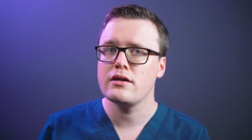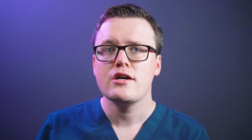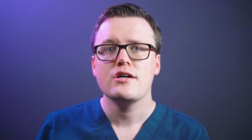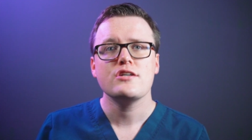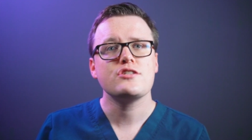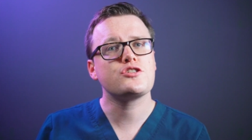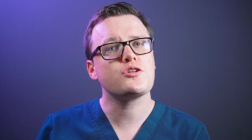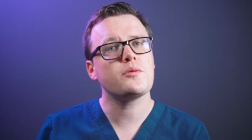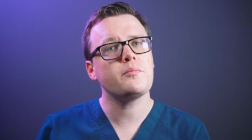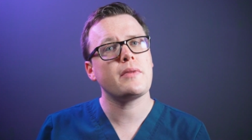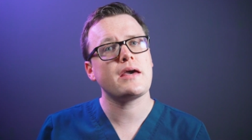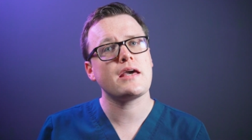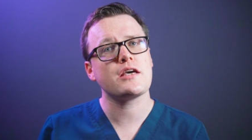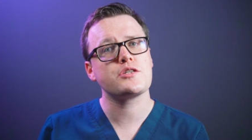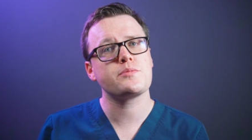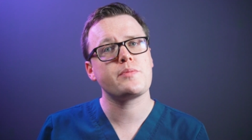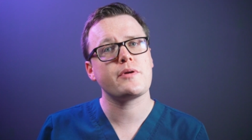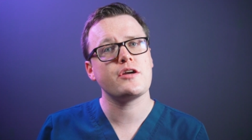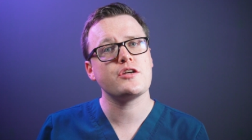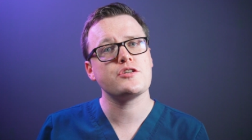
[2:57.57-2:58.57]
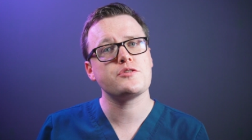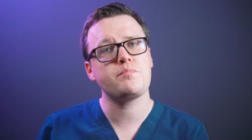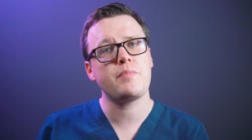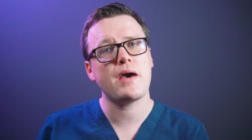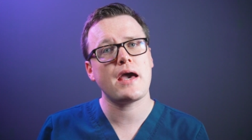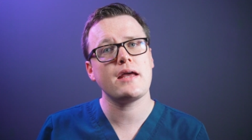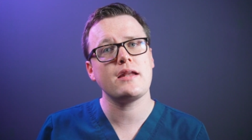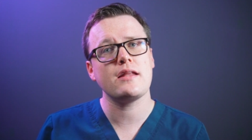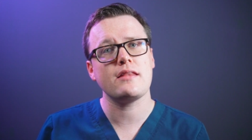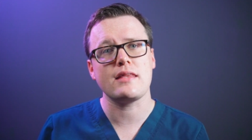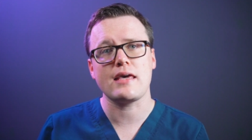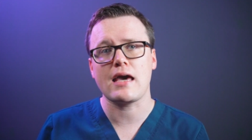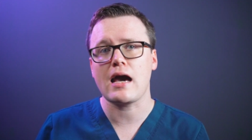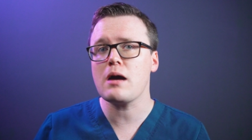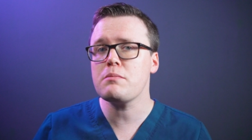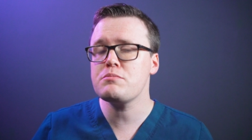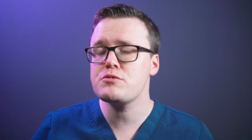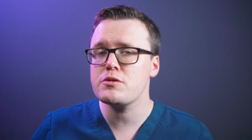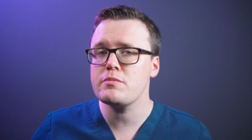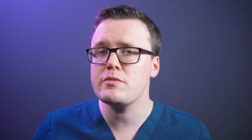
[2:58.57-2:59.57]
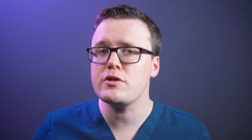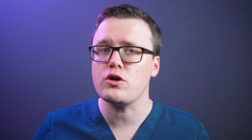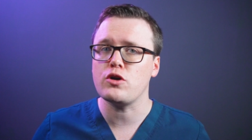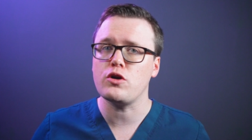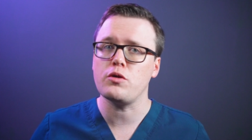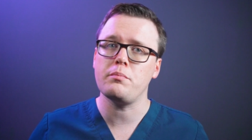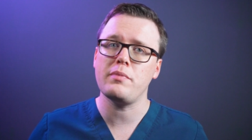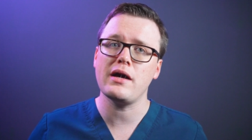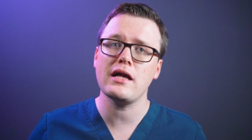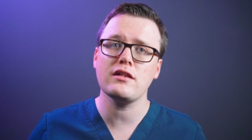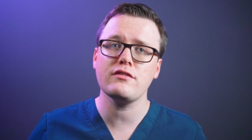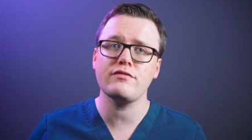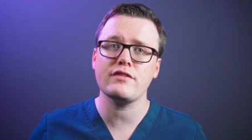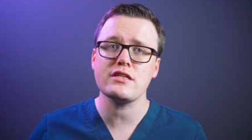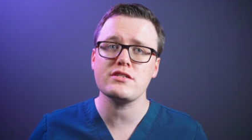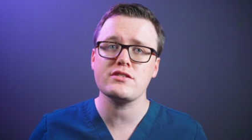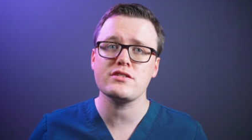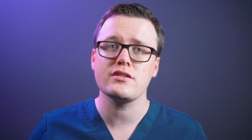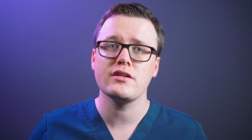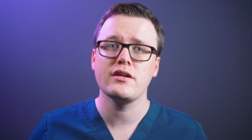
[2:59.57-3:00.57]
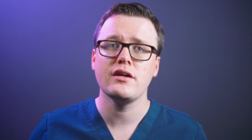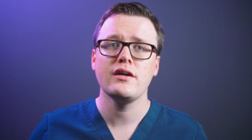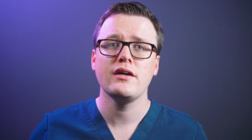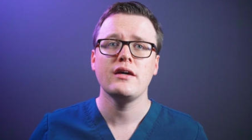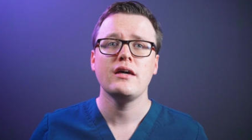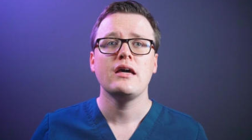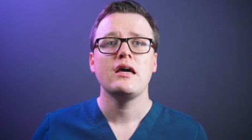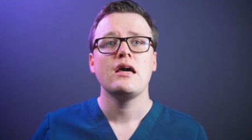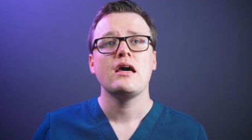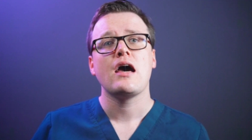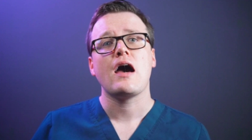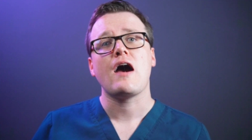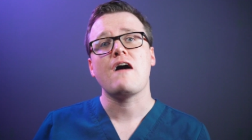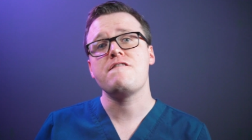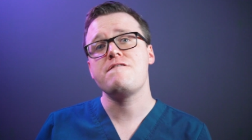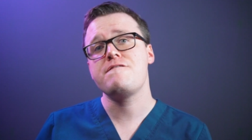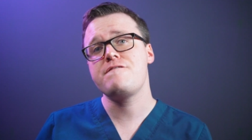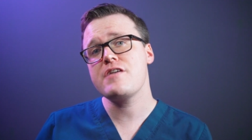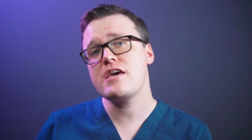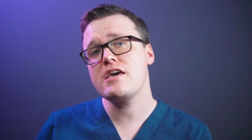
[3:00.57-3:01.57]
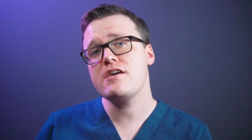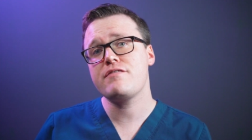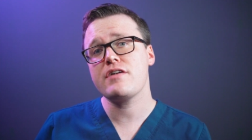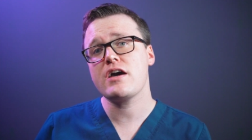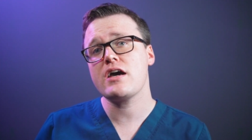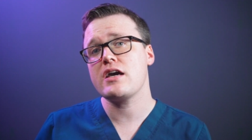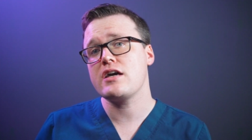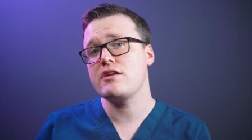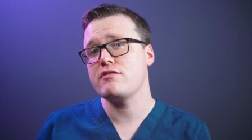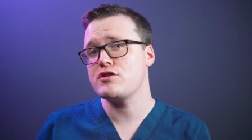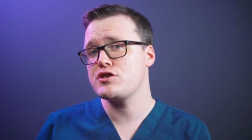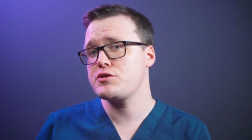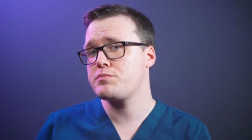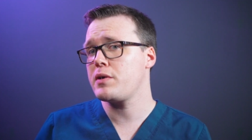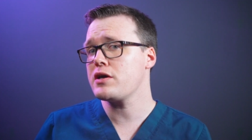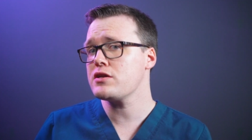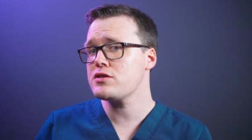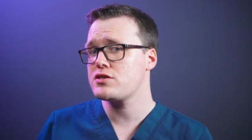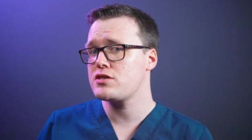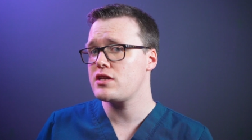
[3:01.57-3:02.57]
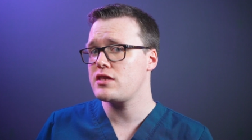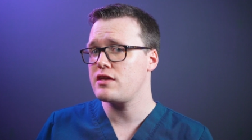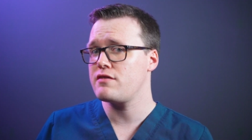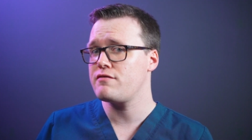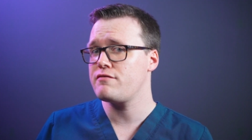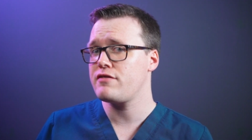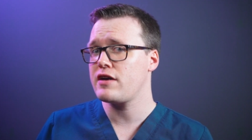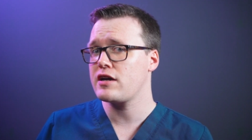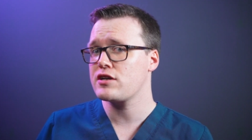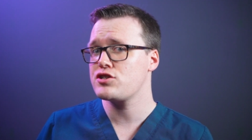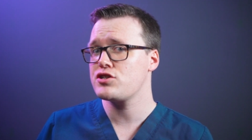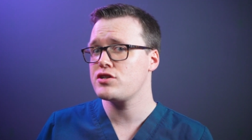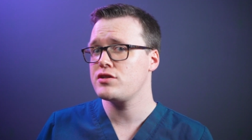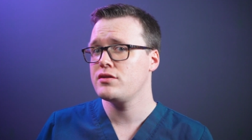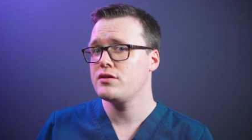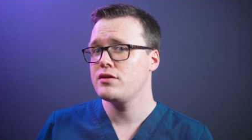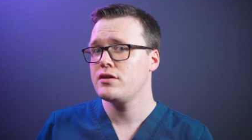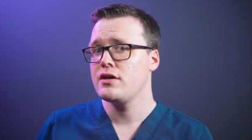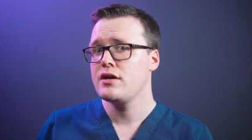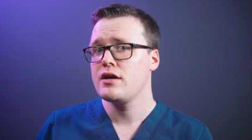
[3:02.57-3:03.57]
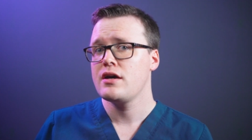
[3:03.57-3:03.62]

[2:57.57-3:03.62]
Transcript: Some may experience pain in the abdomen or pelvis, a fever in response to the infection,